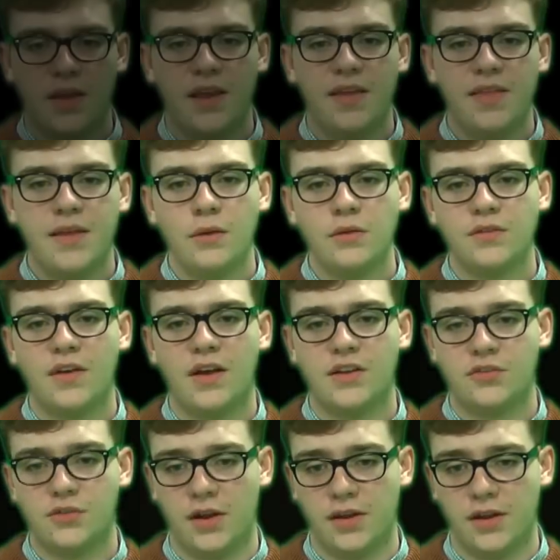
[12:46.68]
In The Hills of
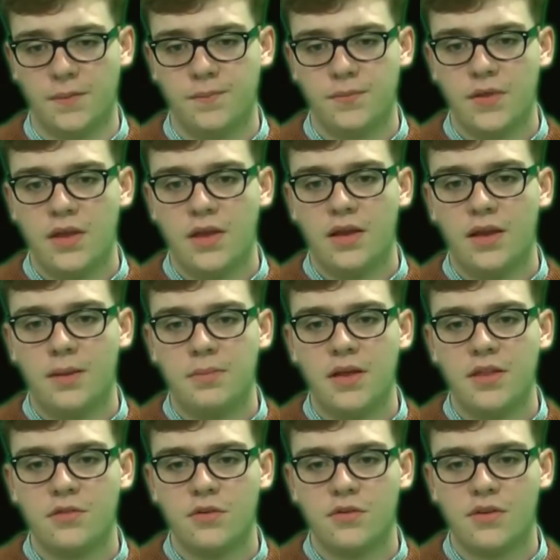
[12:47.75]
Eyes trailer, a
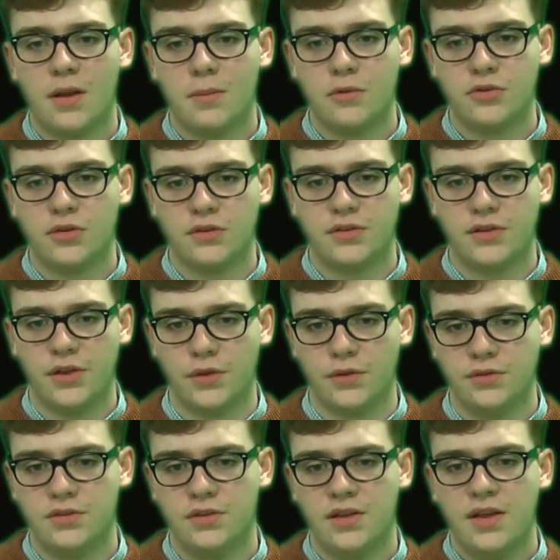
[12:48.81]
plethora of camera shots are
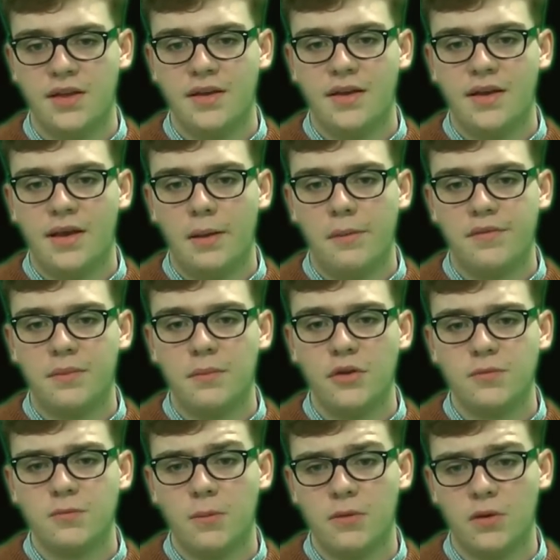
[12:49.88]
used. However, the
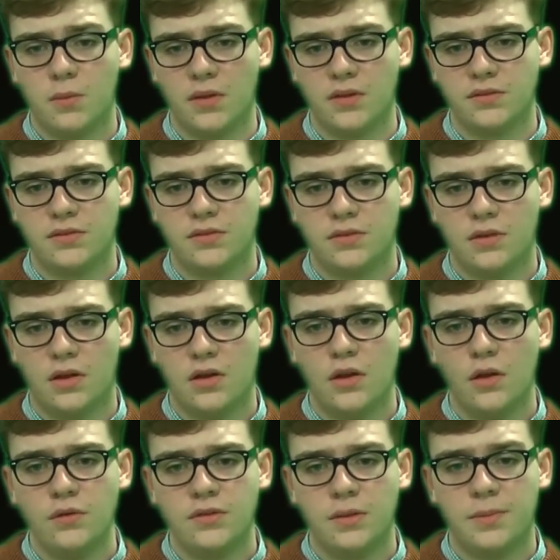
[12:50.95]
most prominent ones are
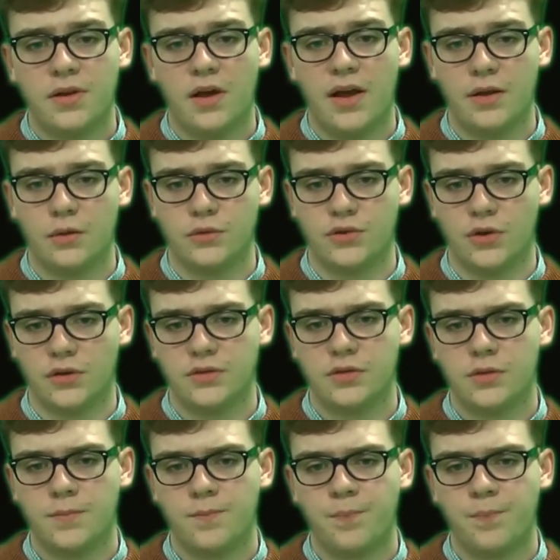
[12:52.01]
close-up and high-angle shots.